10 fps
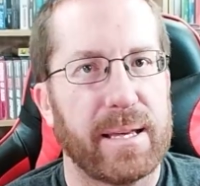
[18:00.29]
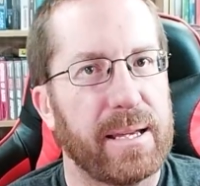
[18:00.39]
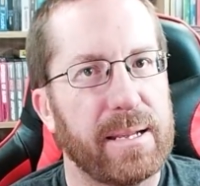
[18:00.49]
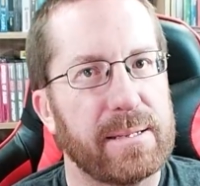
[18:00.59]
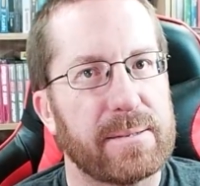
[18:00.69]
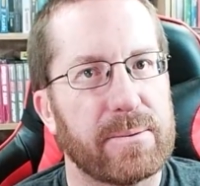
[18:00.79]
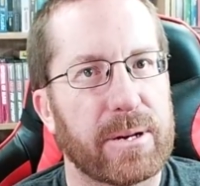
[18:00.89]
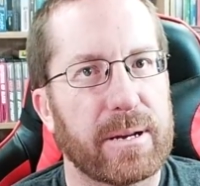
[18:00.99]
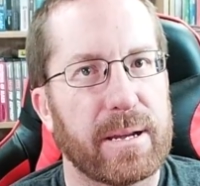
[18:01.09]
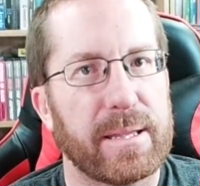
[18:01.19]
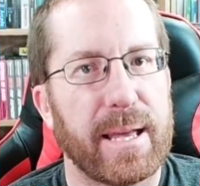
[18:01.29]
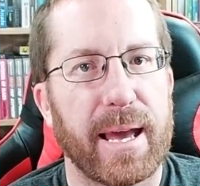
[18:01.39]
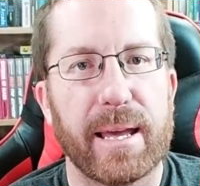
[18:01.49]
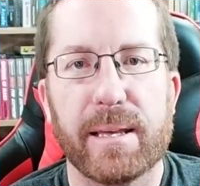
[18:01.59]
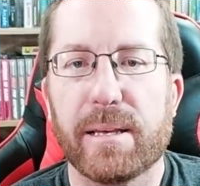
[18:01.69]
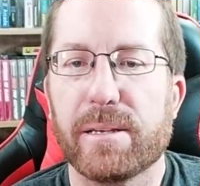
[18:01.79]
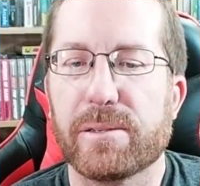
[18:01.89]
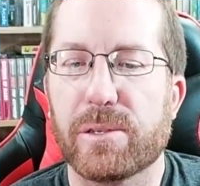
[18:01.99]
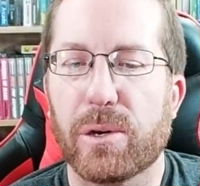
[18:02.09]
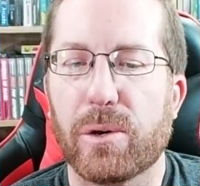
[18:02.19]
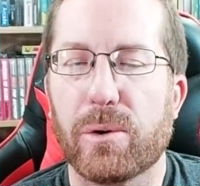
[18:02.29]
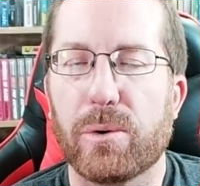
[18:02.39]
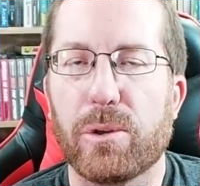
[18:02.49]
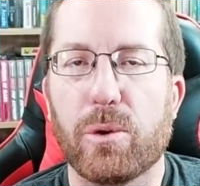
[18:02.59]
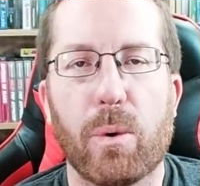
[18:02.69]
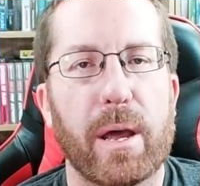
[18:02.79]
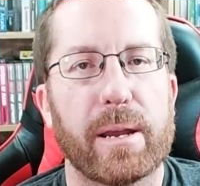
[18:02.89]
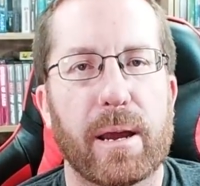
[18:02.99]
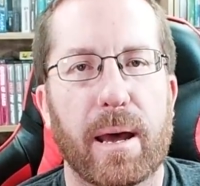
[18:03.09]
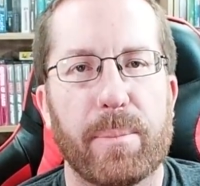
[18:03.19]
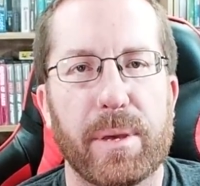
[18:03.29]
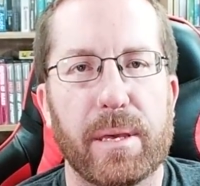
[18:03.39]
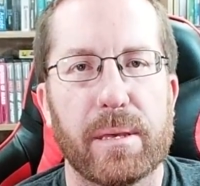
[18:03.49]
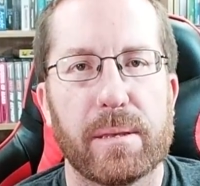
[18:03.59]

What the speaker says: He needs to work on that. So you want a copy.